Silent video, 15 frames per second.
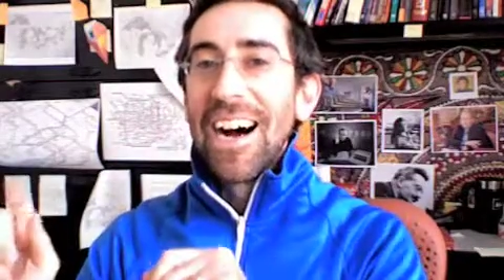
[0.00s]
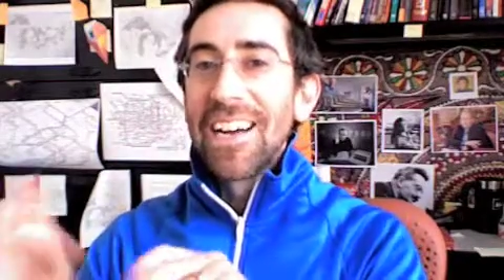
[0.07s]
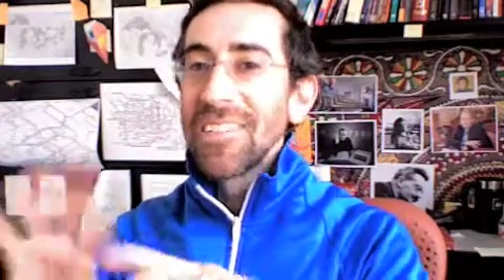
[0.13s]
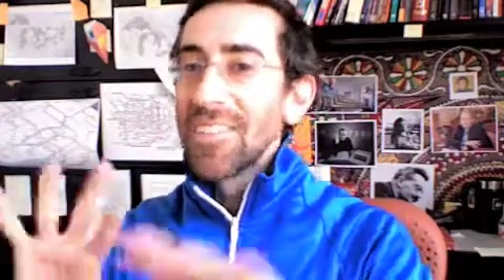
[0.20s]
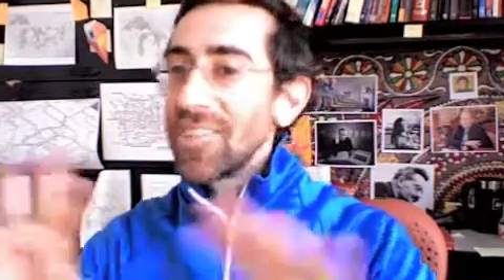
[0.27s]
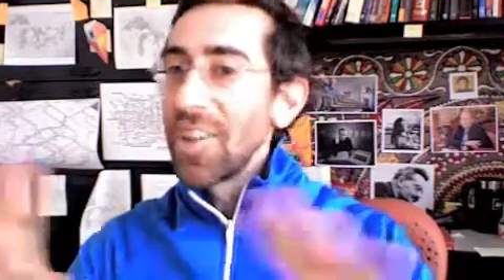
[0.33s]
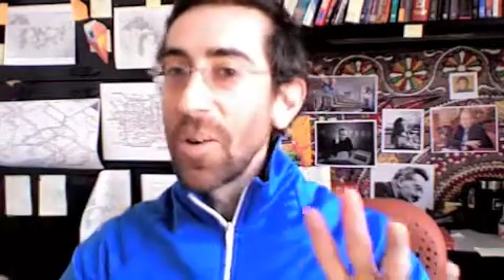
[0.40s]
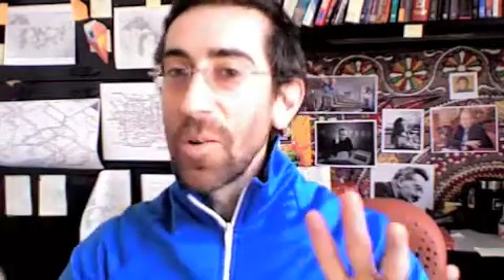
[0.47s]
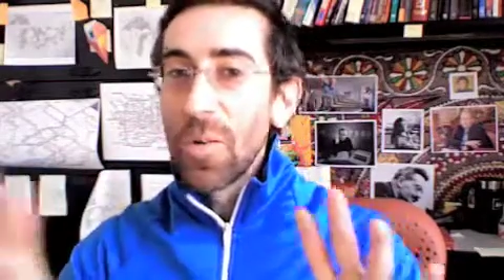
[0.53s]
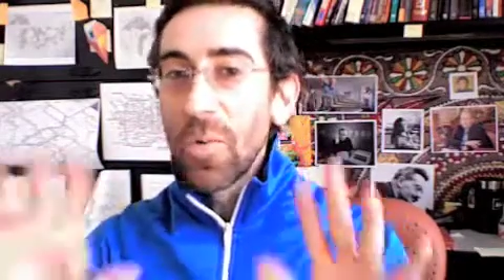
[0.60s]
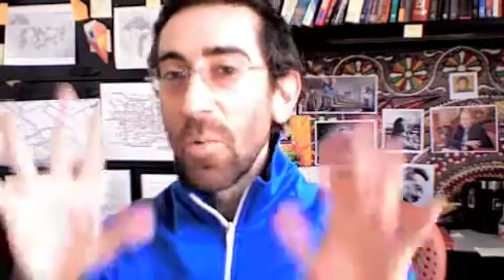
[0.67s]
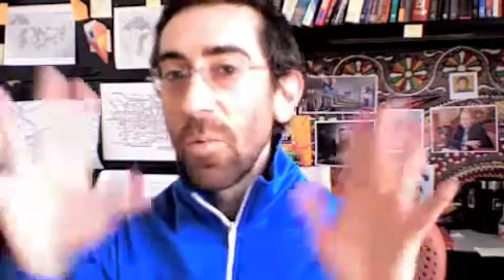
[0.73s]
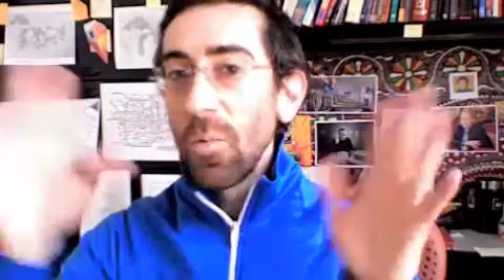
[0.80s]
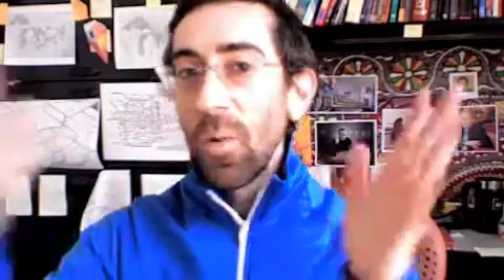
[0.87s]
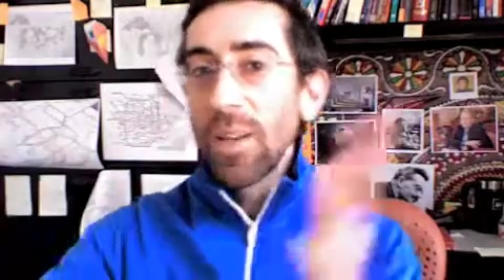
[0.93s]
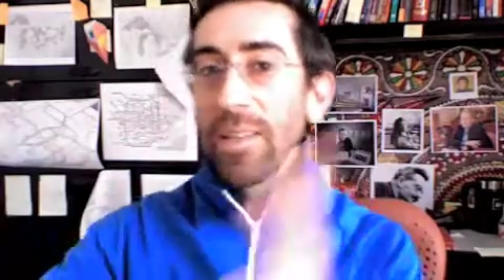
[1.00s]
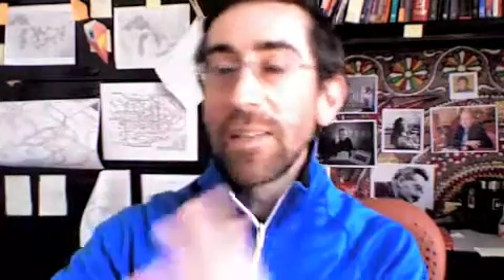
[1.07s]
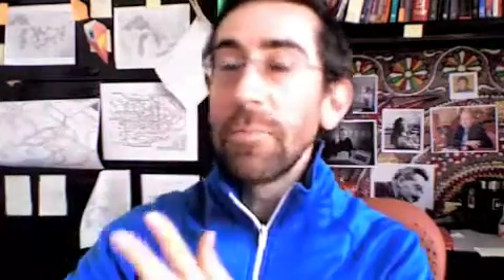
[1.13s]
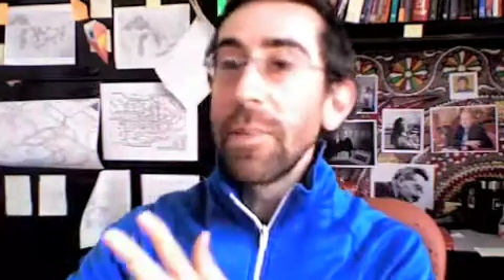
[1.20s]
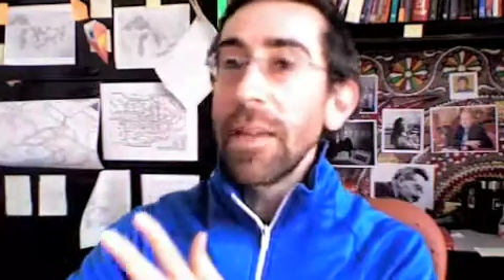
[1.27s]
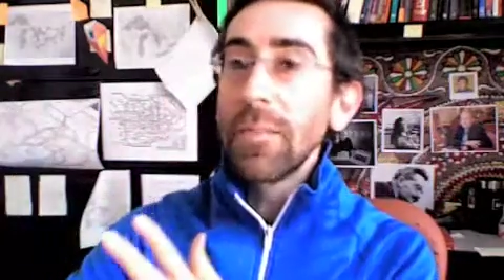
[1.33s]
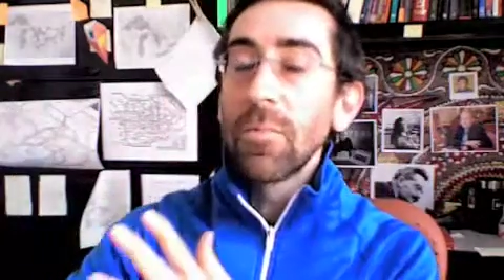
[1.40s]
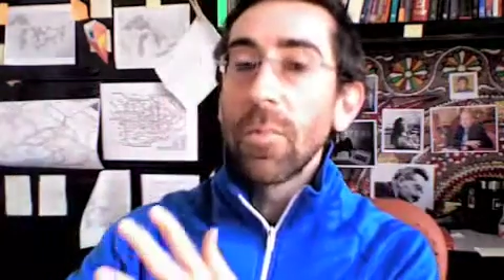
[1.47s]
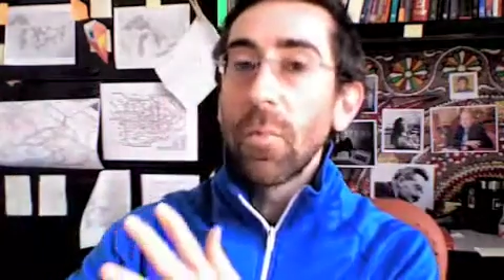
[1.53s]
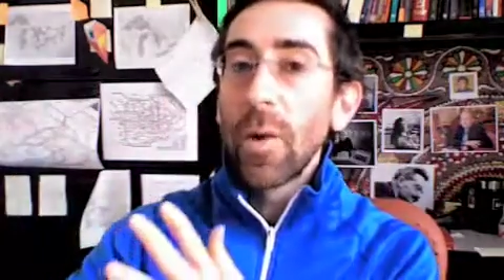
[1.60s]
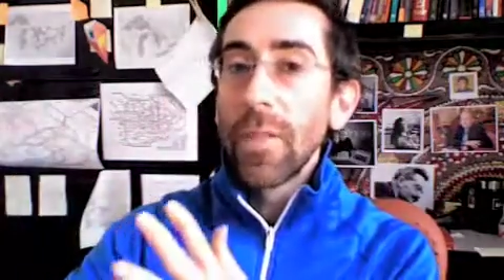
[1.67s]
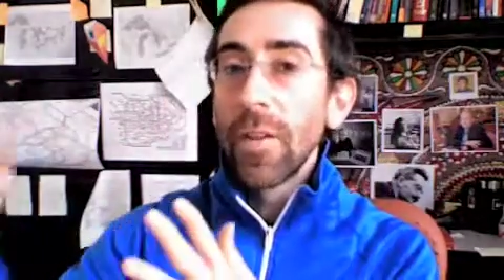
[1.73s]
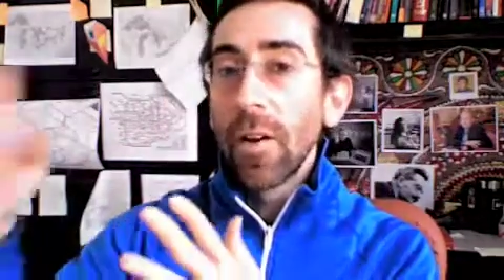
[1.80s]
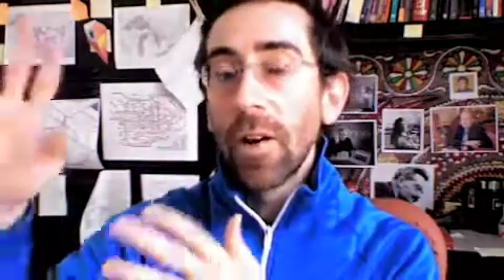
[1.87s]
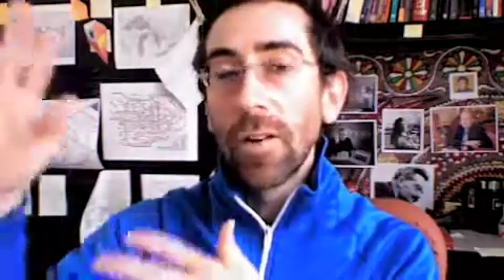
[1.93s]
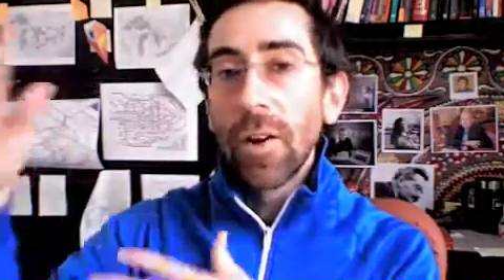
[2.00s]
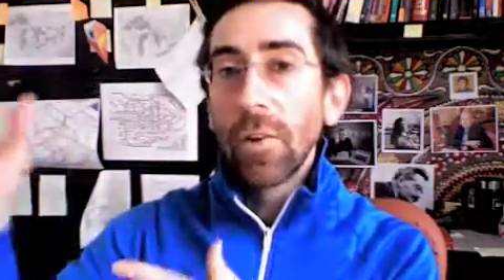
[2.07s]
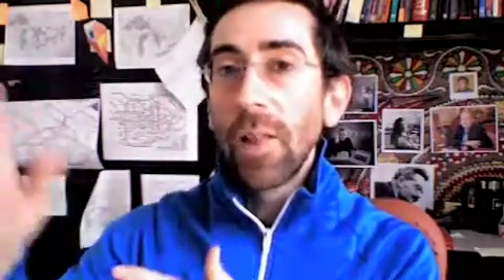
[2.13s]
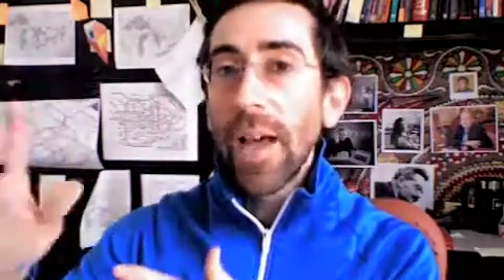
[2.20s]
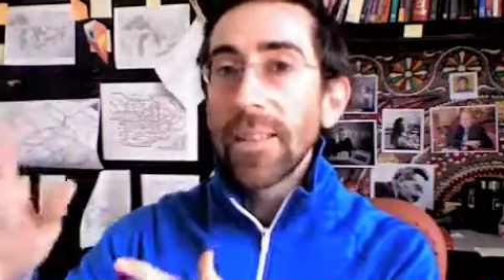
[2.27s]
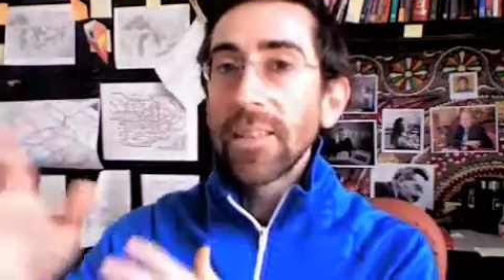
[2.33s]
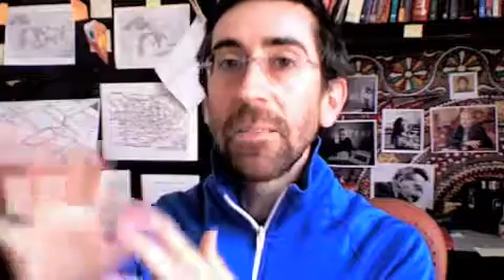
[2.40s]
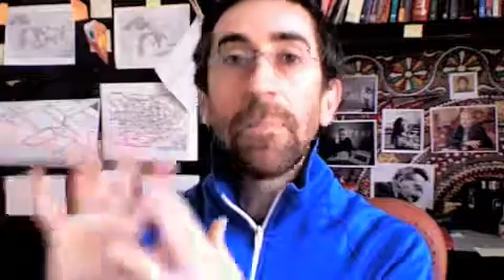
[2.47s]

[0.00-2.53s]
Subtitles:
So what does it mean when there are no lights?